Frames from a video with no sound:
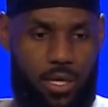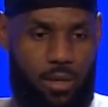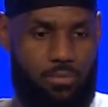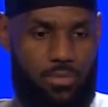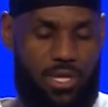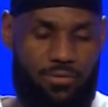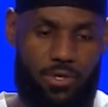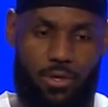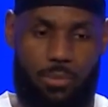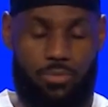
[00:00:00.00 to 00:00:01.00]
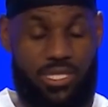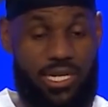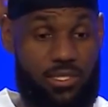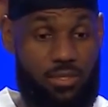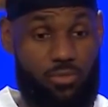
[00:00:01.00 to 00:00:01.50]
I'm
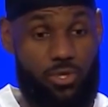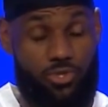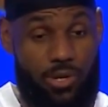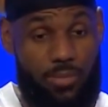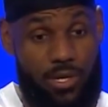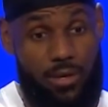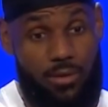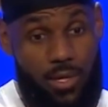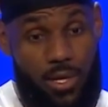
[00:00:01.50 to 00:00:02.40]
seeking some more treatment